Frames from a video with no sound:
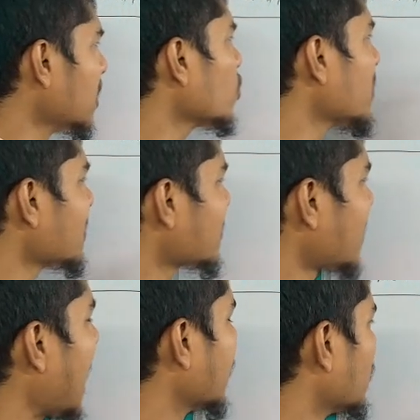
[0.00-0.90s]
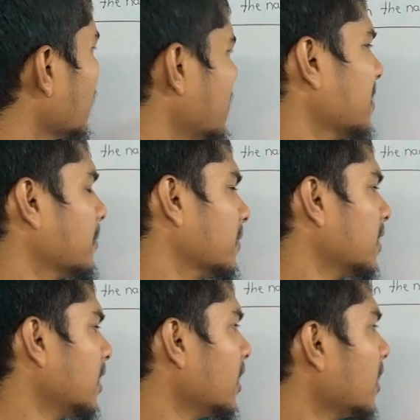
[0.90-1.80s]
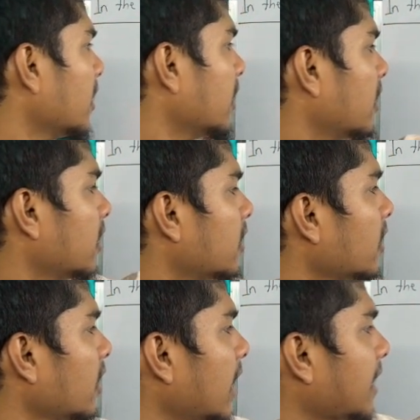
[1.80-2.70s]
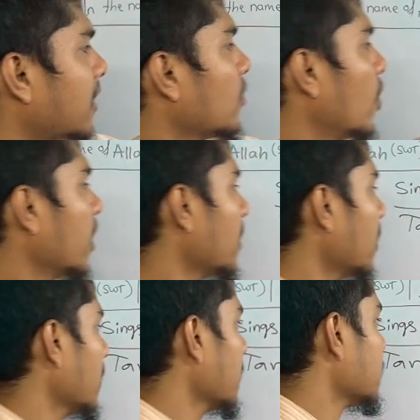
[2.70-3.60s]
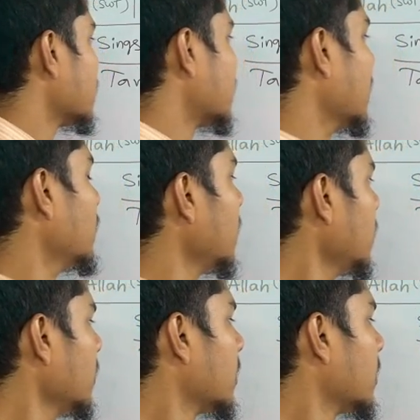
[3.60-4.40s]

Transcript: was the sign of ism, like one of tanween